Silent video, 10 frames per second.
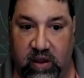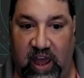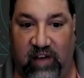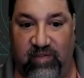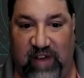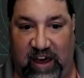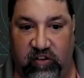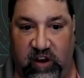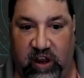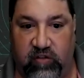and
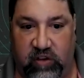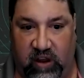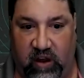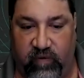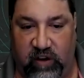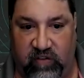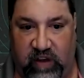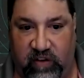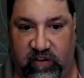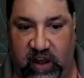managing it to the company's
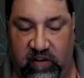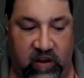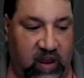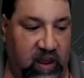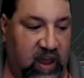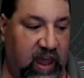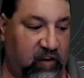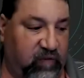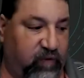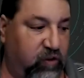asset as
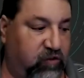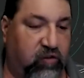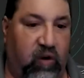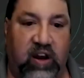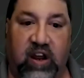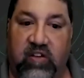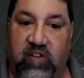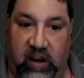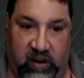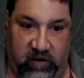opposed to trying to
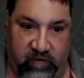contain it.